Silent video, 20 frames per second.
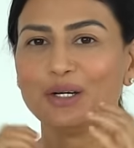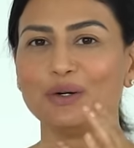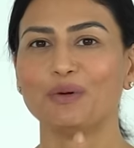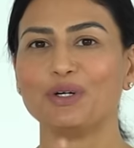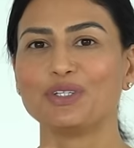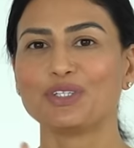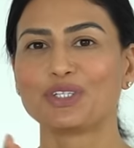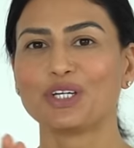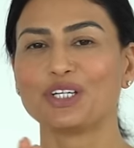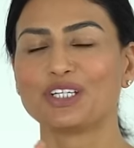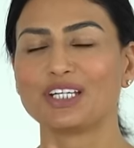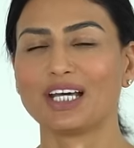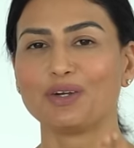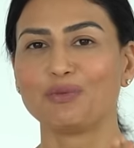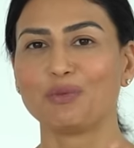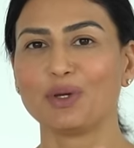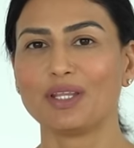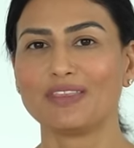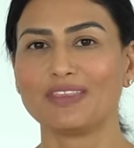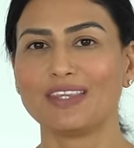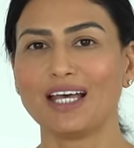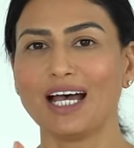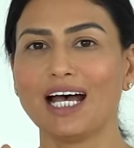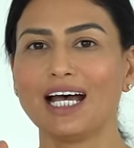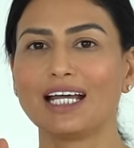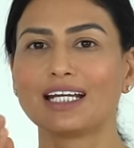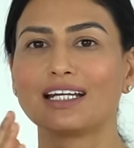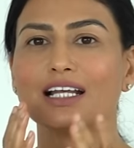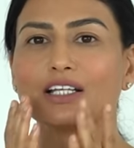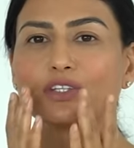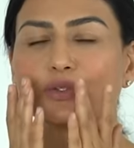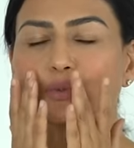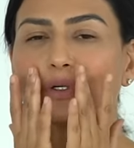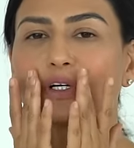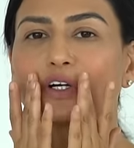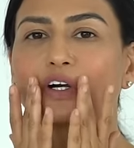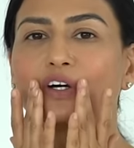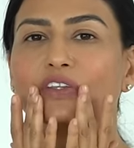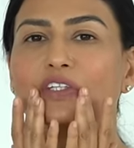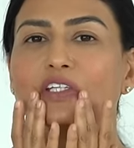Once you're done with that, let's
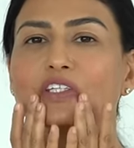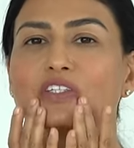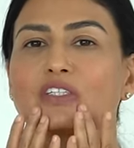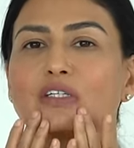work on these